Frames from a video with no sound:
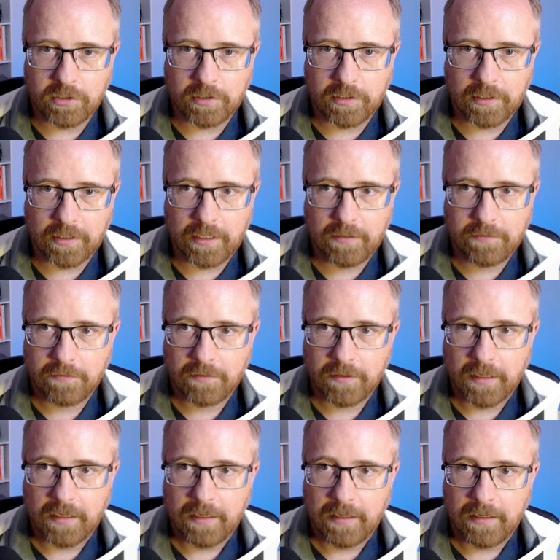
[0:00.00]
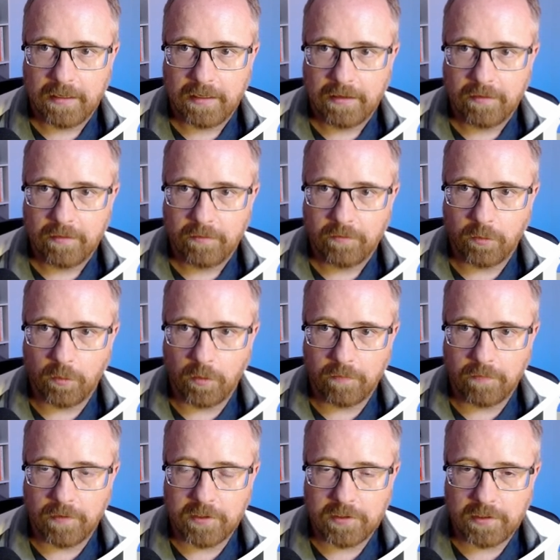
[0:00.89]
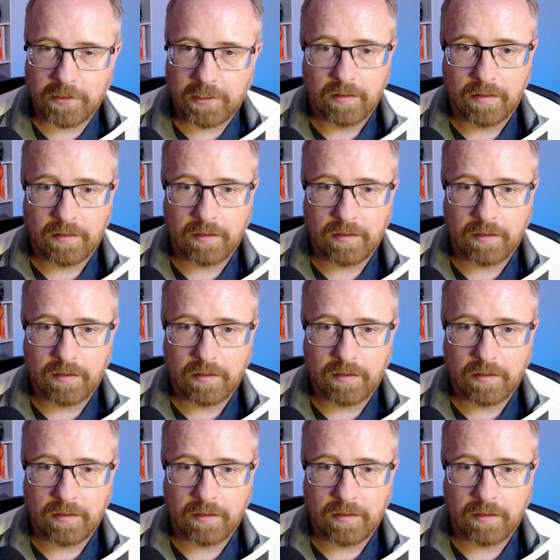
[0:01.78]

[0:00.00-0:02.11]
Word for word: to life for the vision link.